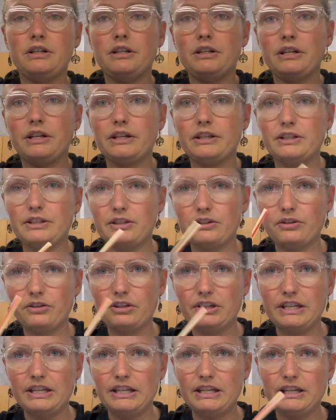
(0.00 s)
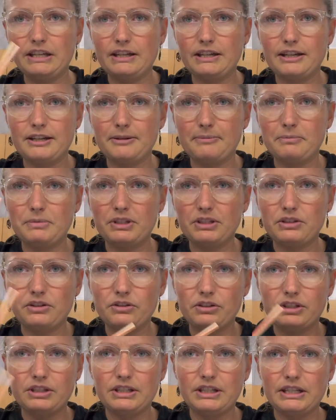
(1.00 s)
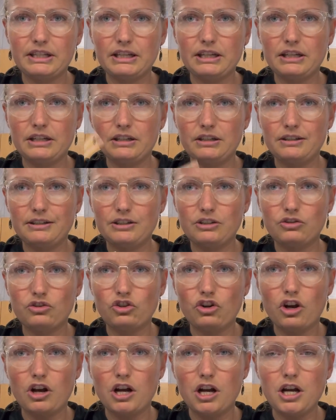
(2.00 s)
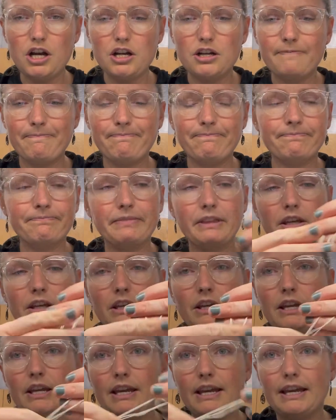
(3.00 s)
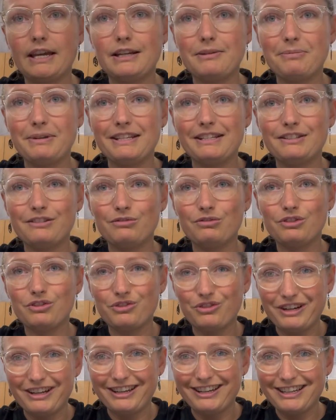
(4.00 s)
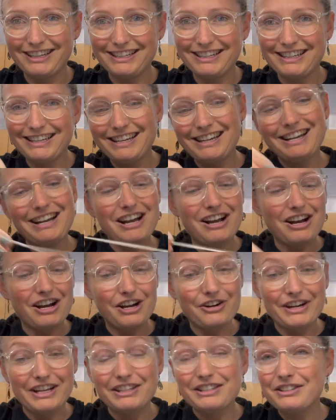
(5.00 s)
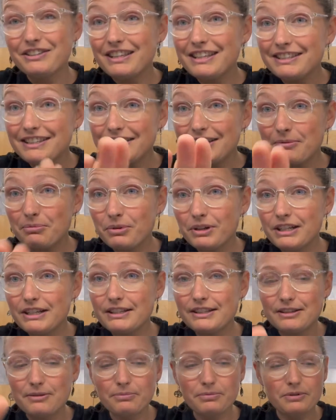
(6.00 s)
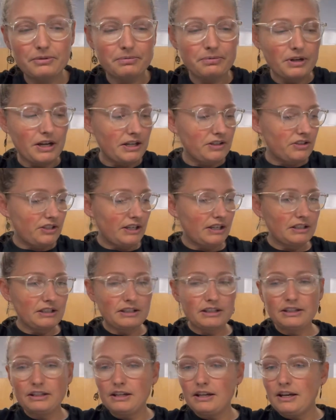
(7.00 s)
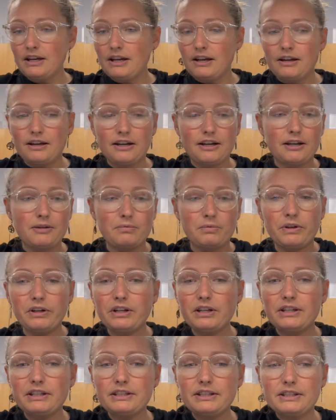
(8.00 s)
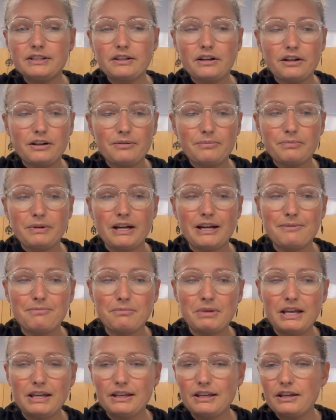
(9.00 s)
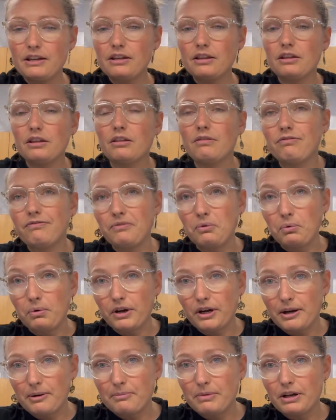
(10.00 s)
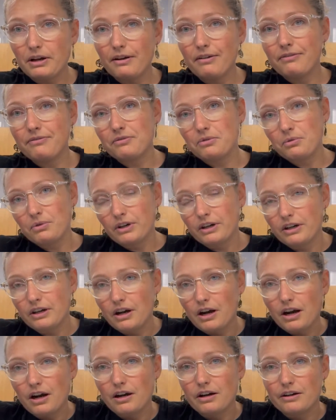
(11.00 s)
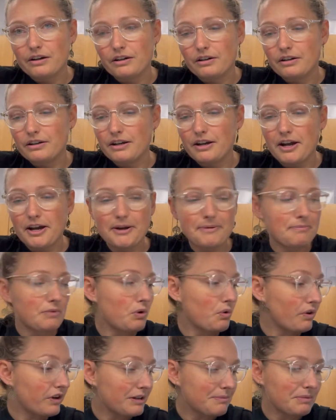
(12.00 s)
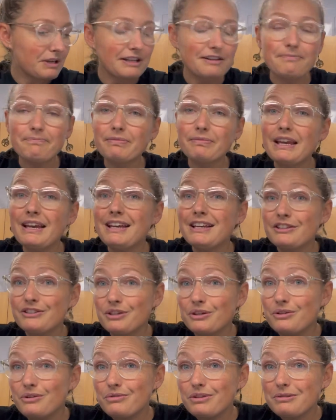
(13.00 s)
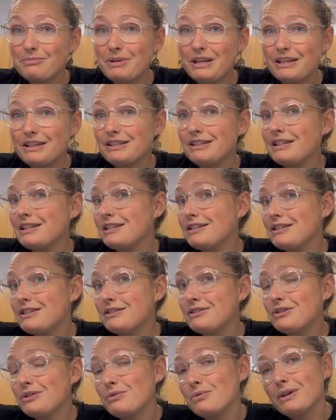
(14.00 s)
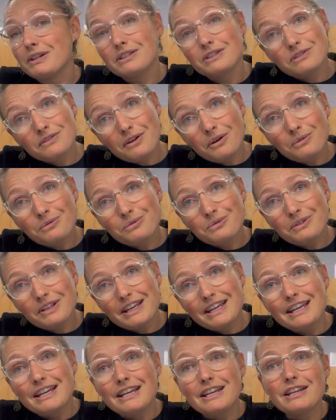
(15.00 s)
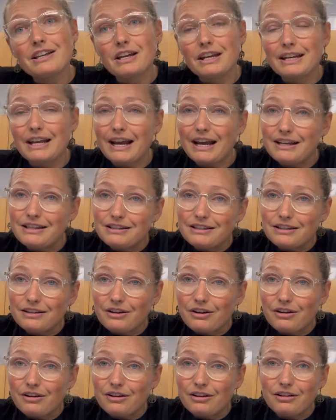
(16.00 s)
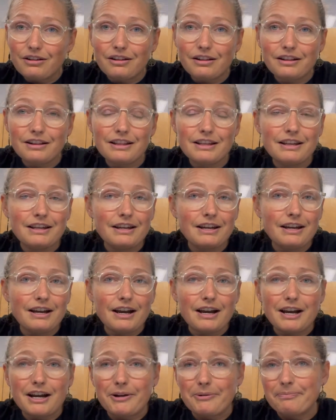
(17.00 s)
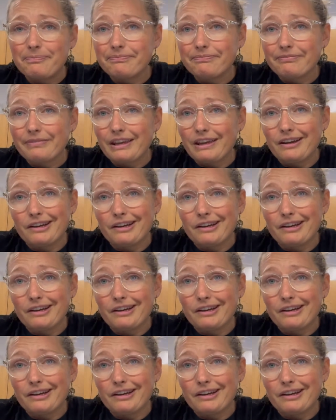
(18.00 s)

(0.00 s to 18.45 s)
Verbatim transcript: a sturdy um, stir stick straw, and a piece of string. All right, so this is a pretty simple project. Uh, we're going to start by making the form for our um, ornament. So you can make it into a snowflake, an icicle, um, a